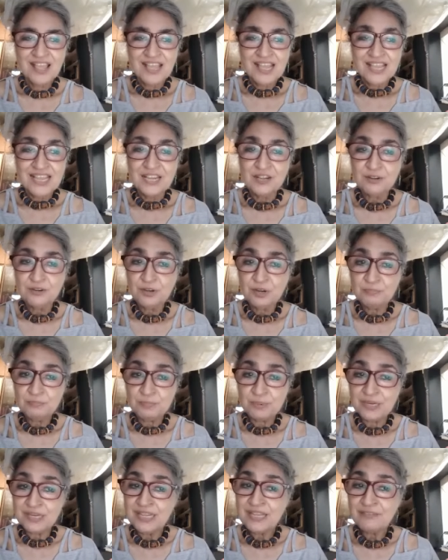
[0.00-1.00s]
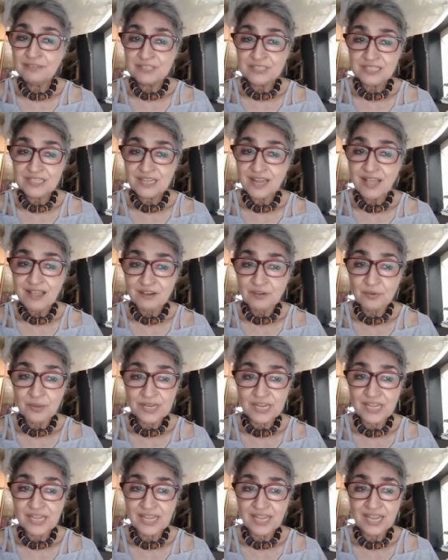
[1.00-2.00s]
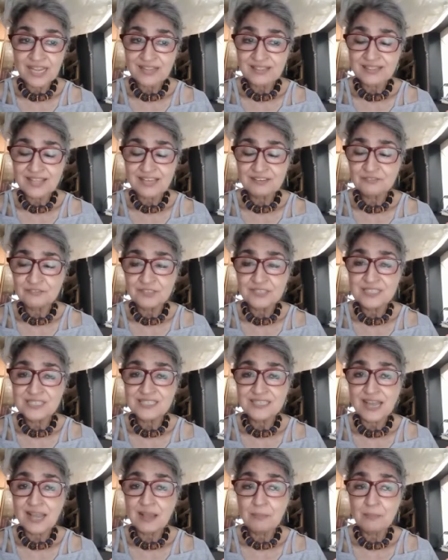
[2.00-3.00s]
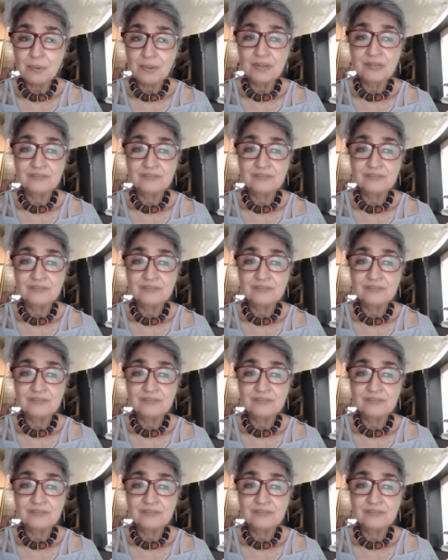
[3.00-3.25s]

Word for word: He could not believe his luck when he ate that first apple.